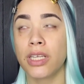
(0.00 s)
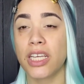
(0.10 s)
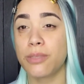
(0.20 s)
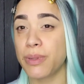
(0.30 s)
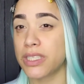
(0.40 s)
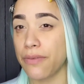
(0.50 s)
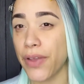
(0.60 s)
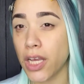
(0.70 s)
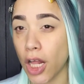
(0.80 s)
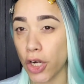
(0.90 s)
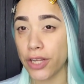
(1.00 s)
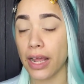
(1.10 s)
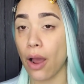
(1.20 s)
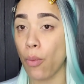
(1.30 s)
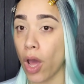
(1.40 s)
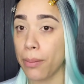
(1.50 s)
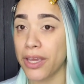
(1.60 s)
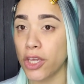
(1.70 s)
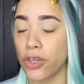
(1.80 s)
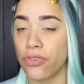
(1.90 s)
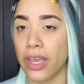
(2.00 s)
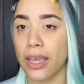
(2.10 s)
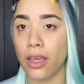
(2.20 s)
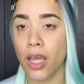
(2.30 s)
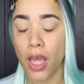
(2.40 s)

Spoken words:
a specific color that I want to be using,